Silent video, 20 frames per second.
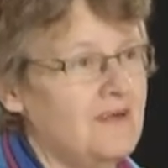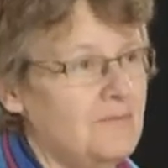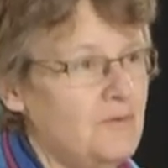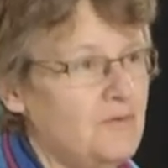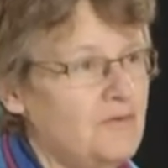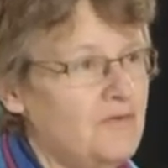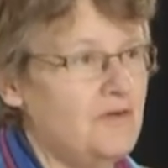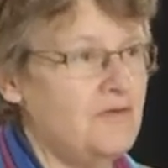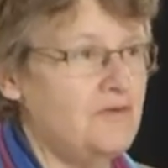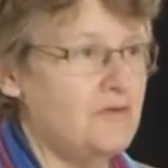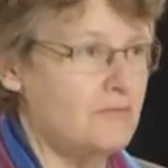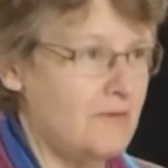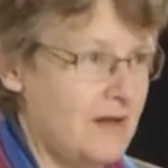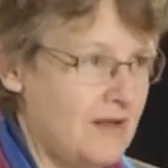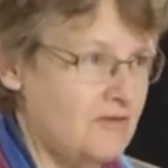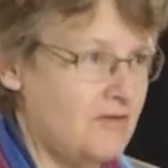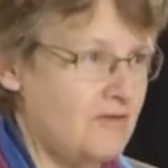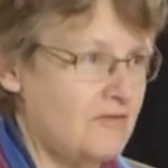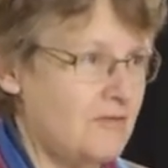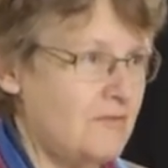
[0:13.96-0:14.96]
I'm also
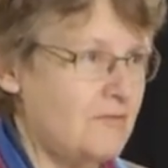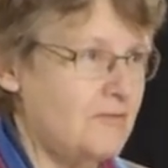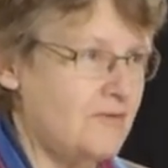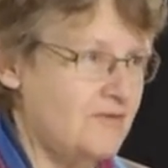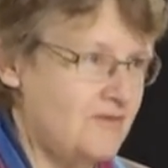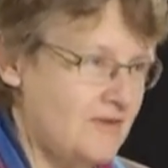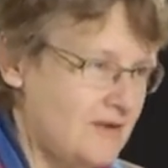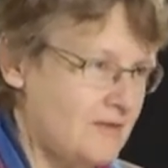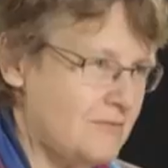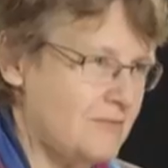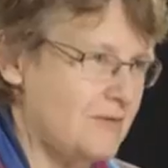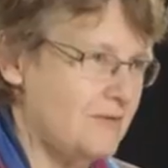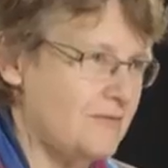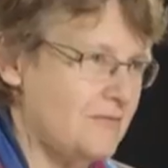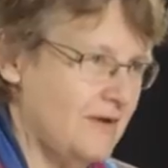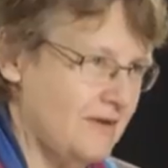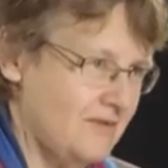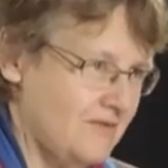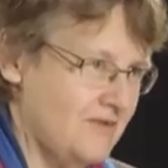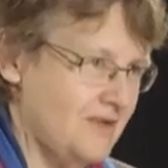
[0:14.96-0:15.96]
director of the Centre for
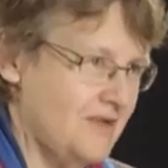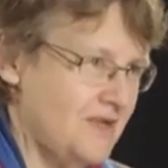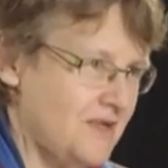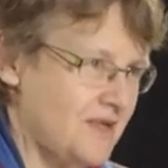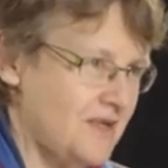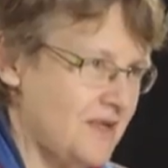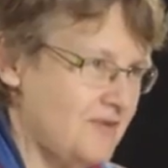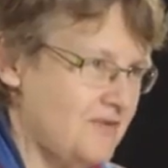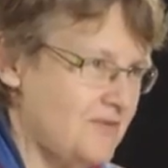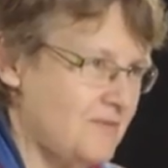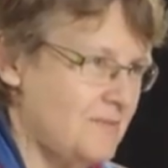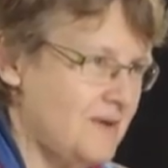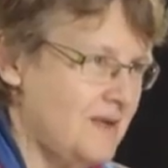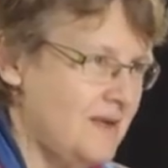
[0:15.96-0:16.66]
Advancing Journalism.